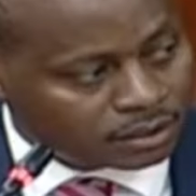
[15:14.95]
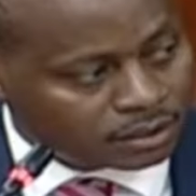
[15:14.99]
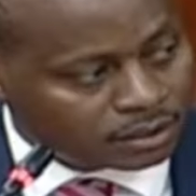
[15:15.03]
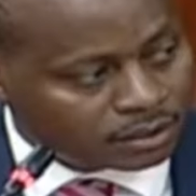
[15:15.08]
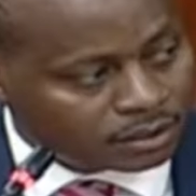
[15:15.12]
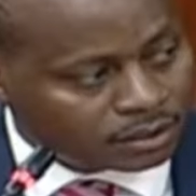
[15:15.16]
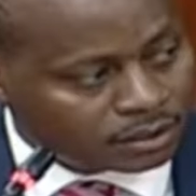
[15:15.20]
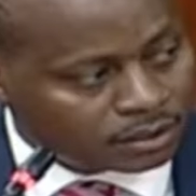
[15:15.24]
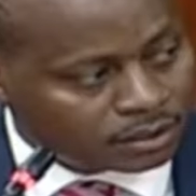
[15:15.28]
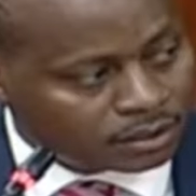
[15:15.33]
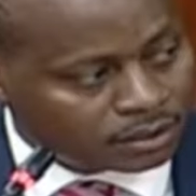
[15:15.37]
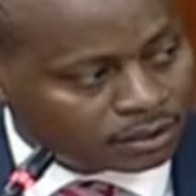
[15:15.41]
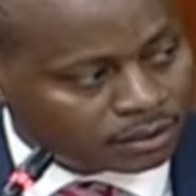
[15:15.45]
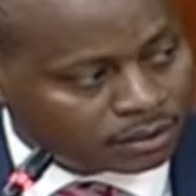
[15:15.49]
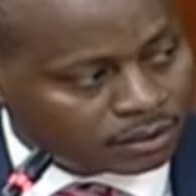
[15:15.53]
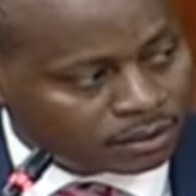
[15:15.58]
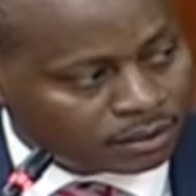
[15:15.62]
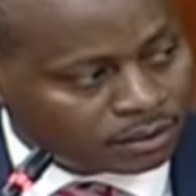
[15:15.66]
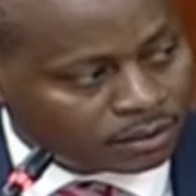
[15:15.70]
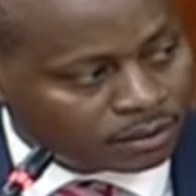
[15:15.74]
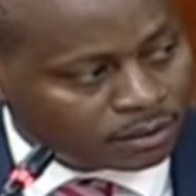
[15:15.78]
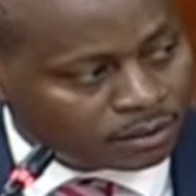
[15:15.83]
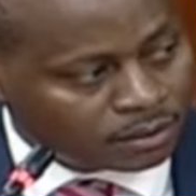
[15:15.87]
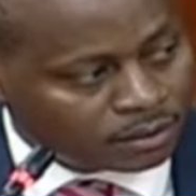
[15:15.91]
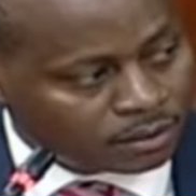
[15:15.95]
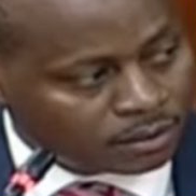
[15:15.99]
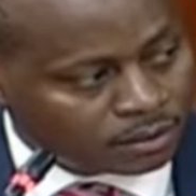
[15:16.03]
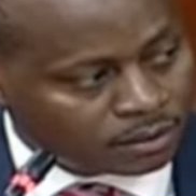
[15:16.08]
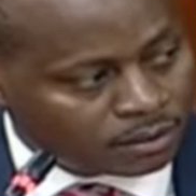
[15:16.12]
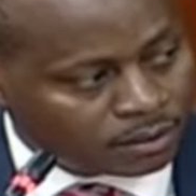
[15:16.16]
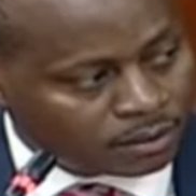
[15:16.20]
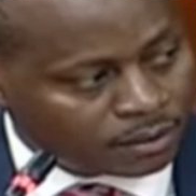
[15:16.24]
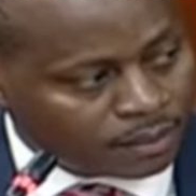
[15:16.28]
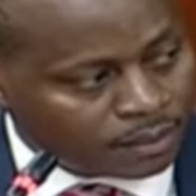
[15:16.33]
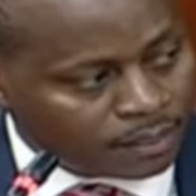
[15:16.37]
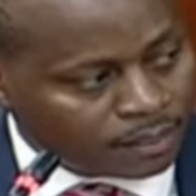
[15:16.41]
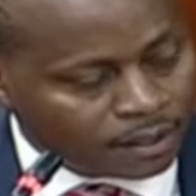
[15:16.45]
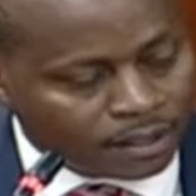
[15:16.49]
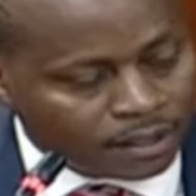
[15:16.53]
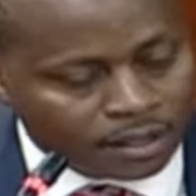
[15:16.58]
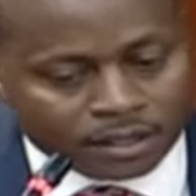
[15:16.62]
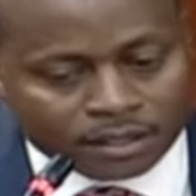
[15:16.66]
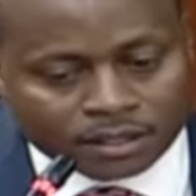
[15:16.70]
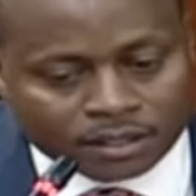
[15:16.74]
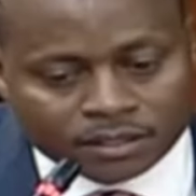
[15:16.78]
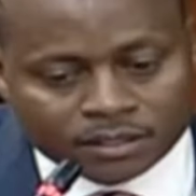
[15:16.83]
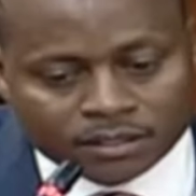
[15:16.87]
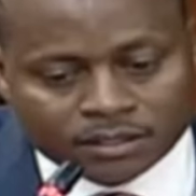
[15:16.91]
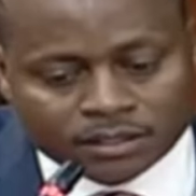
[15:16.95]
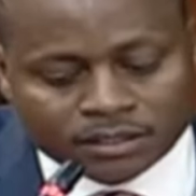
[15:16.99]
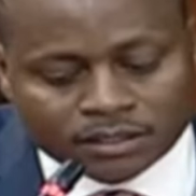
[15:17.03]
Who was evaluating that tender?